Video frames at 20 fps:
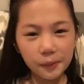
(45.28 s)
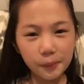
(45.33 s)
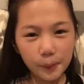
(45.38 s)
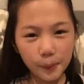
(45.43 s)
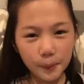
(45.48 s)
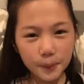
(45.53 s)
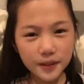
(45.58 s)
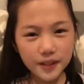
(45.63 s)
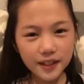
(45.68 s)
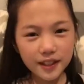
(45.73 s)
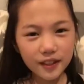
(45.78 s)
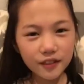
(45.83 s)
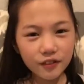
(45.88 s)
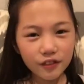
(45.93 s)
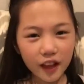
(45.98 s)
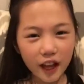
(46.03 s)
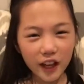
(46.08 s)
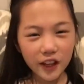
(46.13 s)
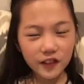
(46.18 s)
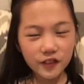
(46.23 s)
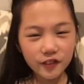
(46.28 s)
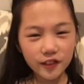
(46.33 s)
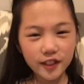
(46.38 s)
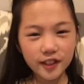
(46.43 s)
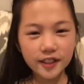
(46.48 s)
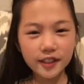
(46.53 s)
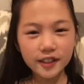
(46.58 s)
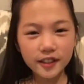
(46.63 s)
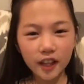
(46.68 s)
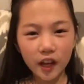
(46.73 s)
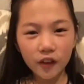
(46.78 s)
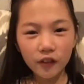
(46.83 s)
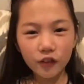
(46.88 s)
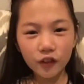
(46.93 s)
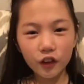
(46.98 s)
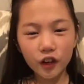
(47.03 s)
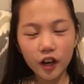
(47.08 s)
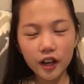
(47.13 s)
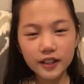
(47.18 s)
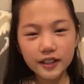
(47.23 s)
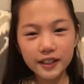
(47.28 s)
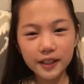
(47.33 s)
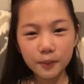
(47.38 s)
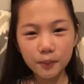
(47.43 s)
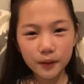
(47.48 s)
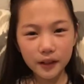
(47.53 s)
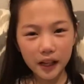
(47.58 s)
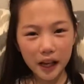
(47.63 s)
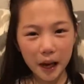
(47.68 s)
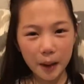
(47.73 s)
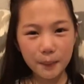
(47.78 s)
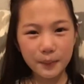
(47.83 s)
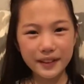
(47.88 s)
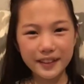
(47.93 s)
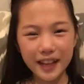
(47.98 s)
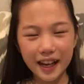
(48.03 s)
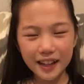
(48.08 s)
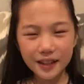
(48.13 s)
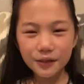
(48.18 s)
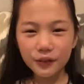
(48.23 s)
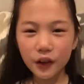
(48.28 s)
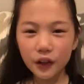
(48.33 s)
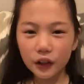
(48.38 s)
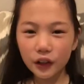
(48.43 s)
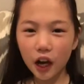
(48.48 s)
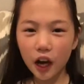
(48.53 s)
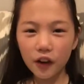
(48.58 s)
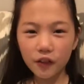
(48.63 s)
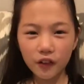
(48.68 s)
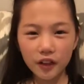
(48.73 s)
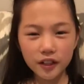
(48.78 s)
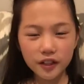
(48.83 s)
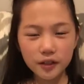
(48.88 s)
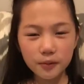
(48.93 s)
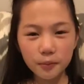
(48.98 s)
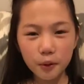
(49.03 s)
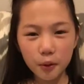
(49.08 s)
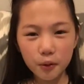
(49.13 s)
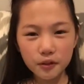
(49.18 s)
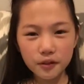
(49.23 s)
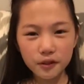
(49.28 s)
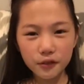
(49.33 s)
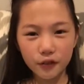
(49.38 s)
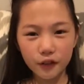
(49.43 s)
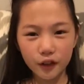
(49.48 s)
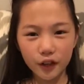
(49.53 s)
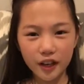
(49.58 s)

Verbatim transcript: The purpose of life is for us to be happy. That's what God wants most for